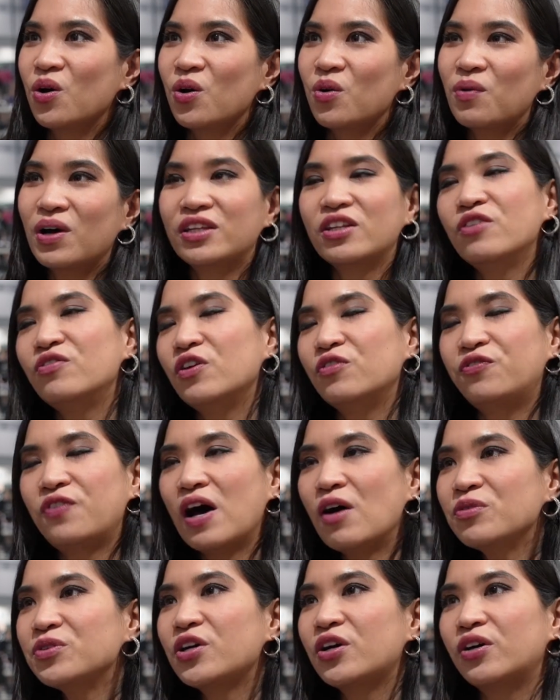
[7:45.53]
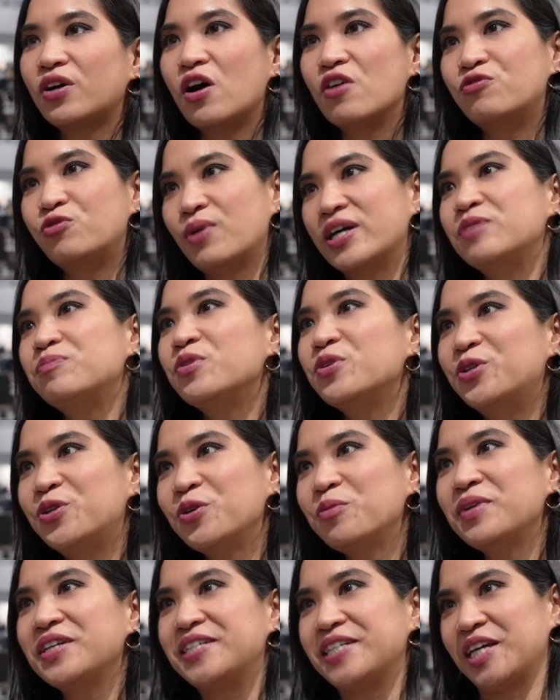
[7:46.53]
one of the founders of Red Bull
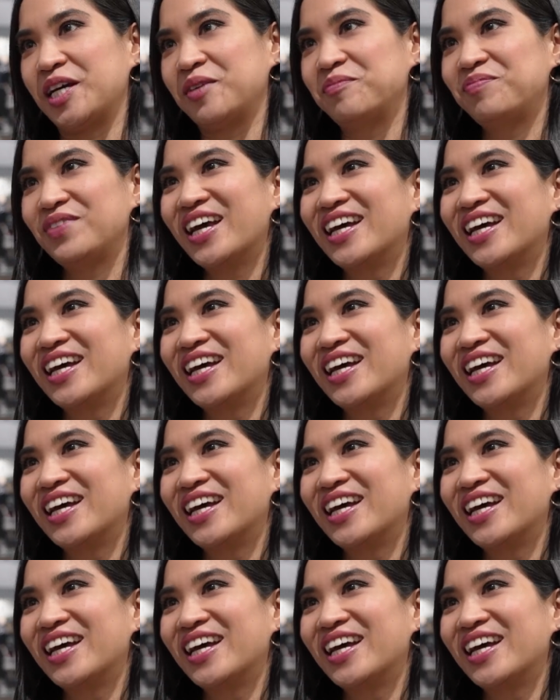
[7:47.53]
Committee.